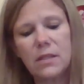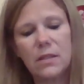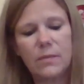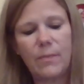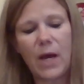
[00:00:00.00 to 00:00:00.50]

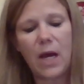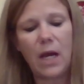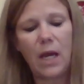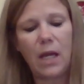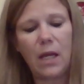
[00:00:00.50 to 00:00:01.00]
this is
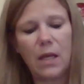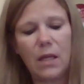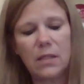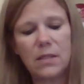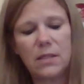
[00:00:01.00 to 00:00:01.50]
by
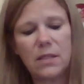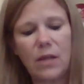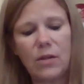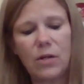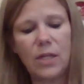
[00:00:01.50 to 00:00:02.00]

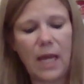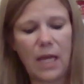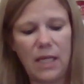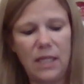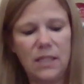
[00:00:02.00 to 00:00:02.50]
Southern
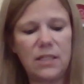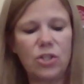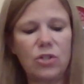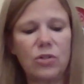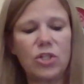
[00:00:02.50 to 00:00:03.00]
Yankee Stitcher.